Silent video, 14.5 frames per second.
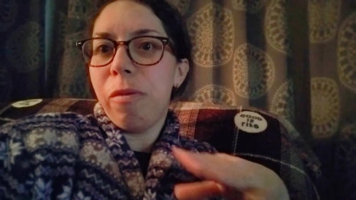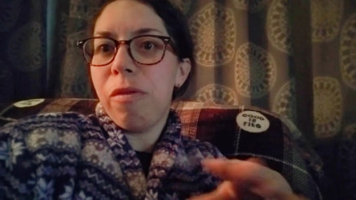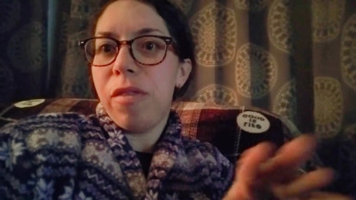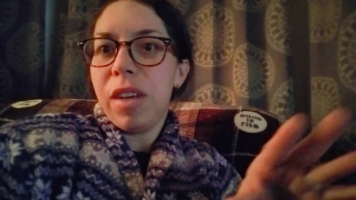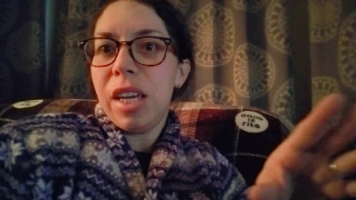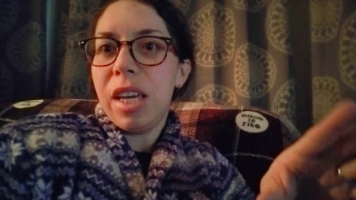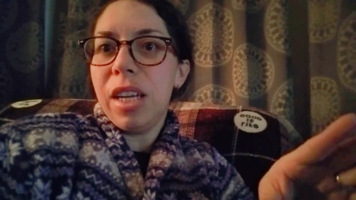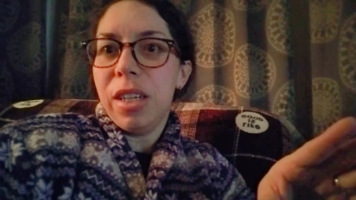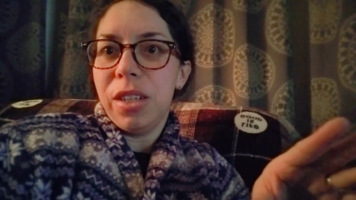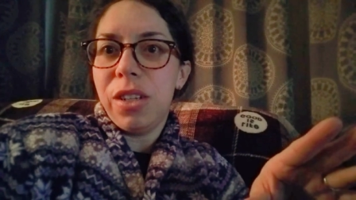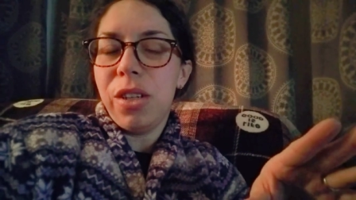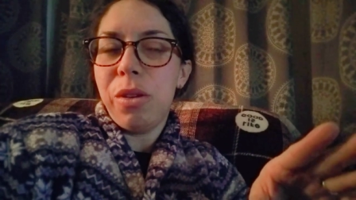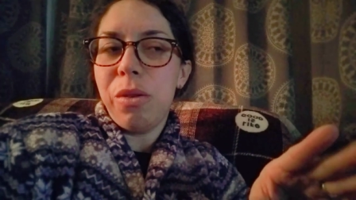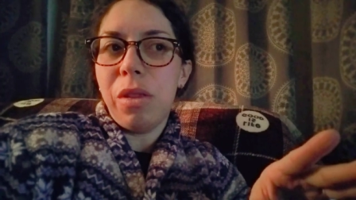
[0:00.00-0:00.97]
fit
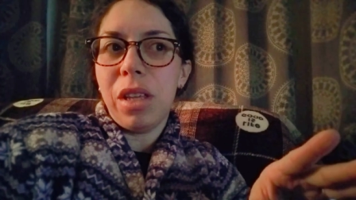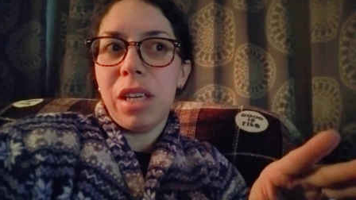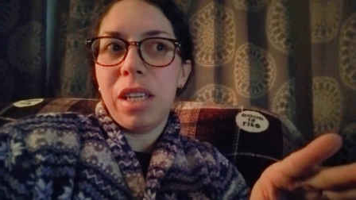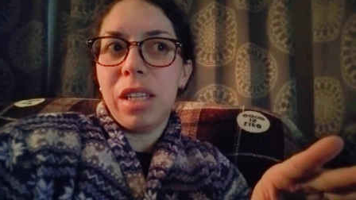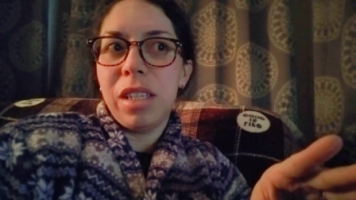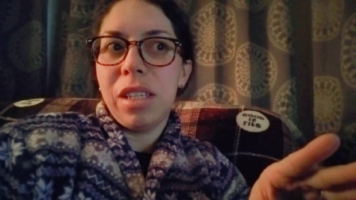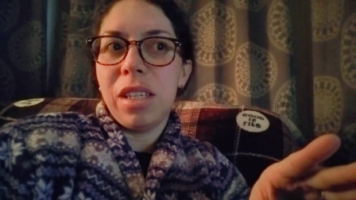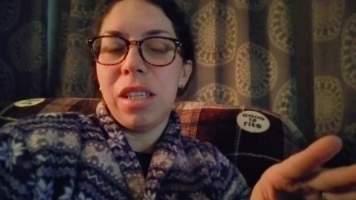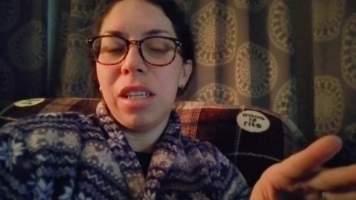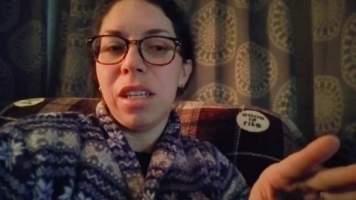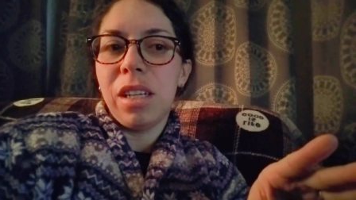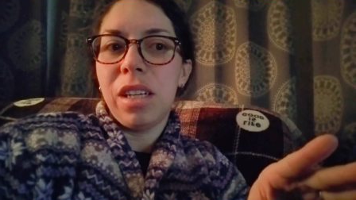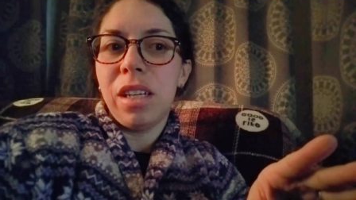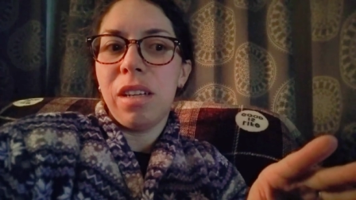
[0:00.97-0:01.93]
into
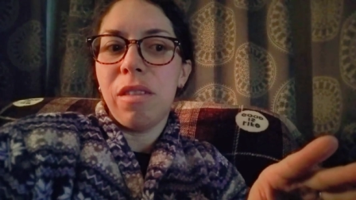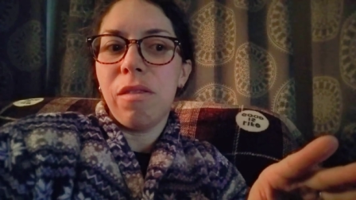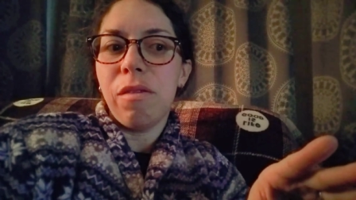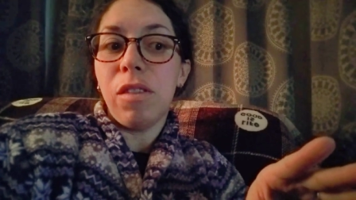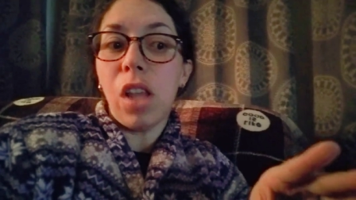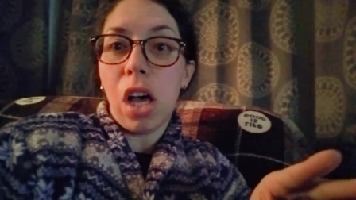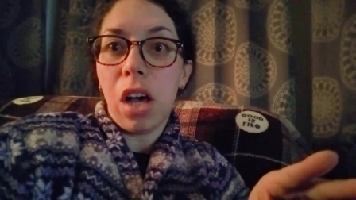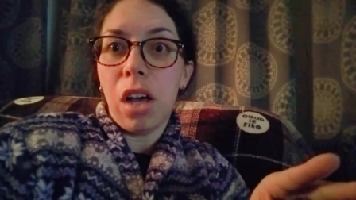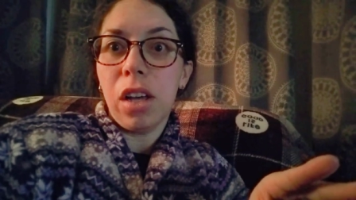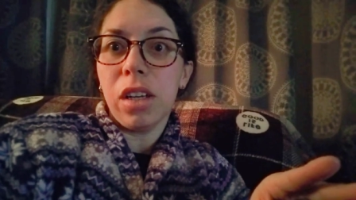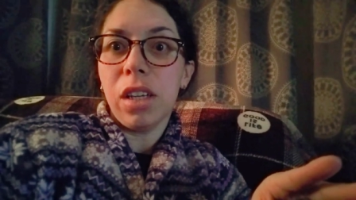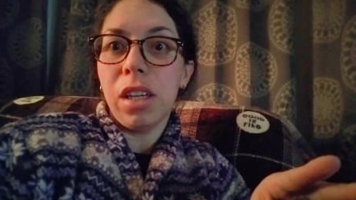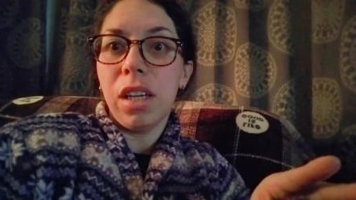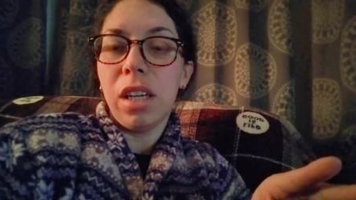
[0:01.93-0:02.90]
this vlog.